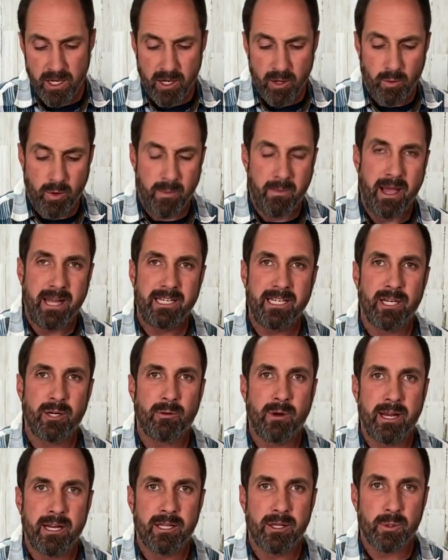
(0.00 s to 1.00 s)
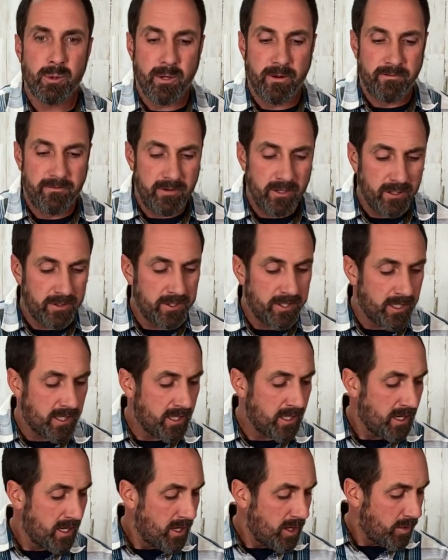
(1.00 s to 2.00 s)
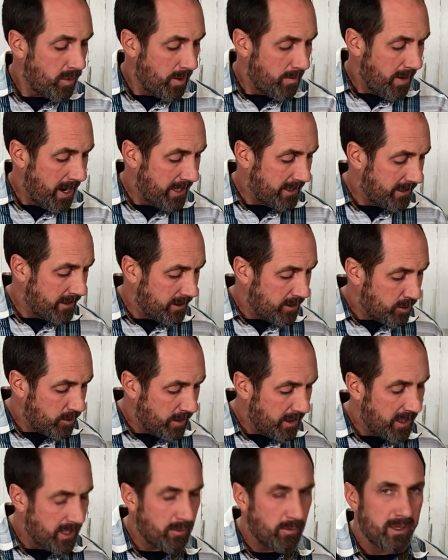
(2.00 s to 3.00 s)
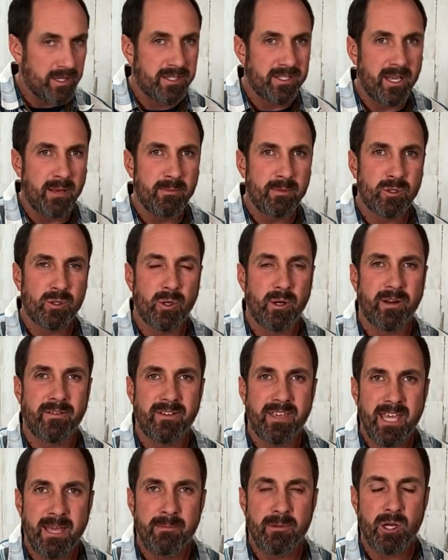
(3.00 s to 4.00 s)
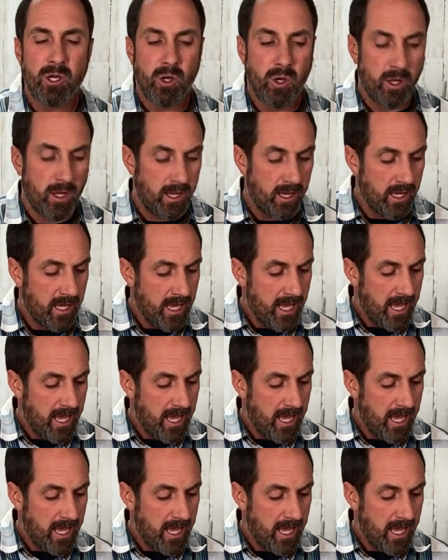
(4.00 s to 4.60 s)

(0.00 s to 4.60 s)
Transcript: We might need to run it through a filter, we might need to treat it with some sort of chemical,